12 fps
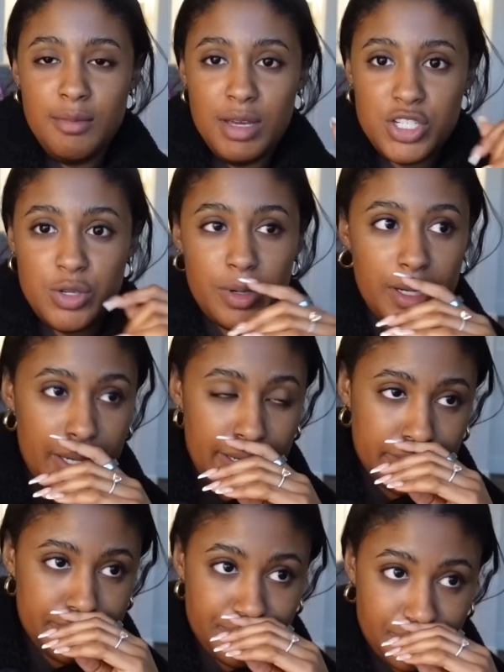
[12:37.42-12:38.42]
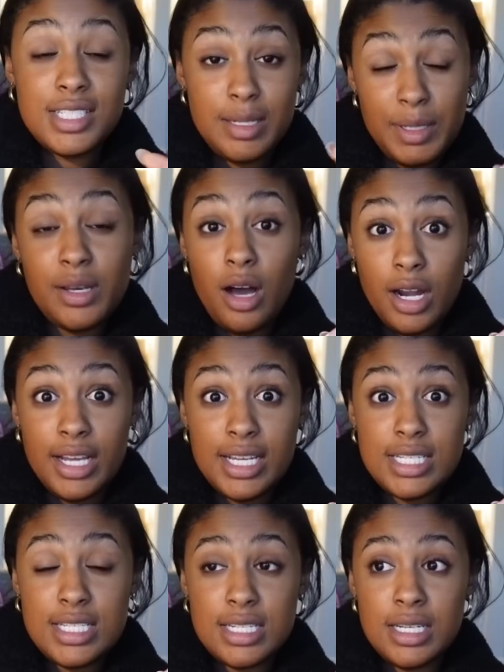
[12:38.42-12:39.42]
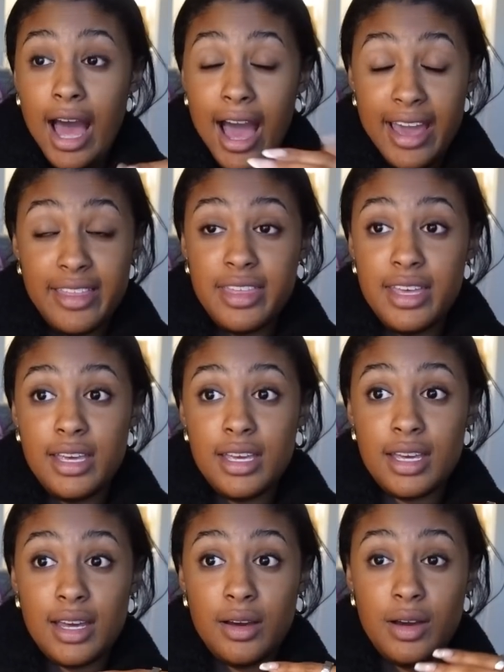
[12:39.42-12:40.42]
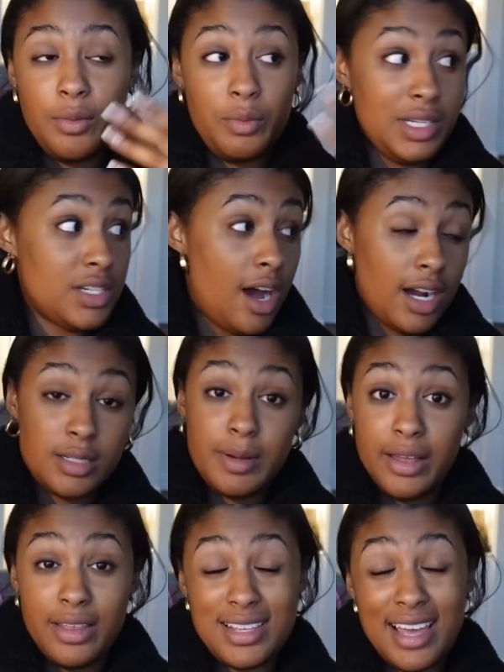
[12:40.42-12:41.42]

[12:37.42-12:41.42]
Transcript: Make sure we're good. To be honest, I think we talked about this.